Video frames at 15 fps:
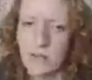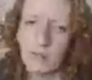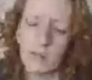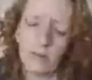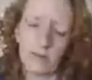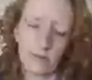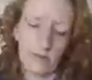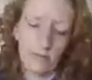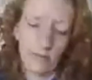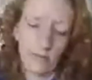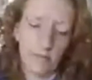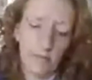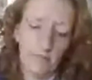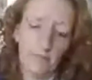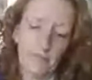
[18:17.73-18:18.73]
So
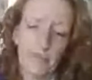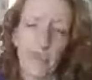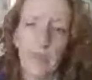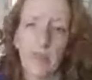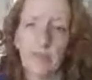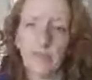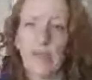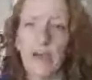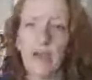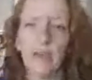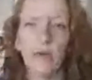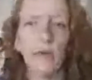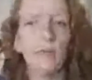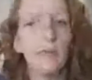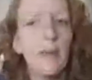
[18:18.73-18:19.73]
how long are you going up
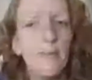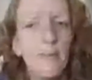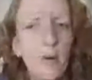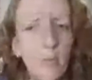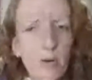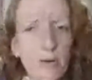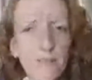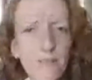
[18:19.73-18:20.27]
there for, Bren?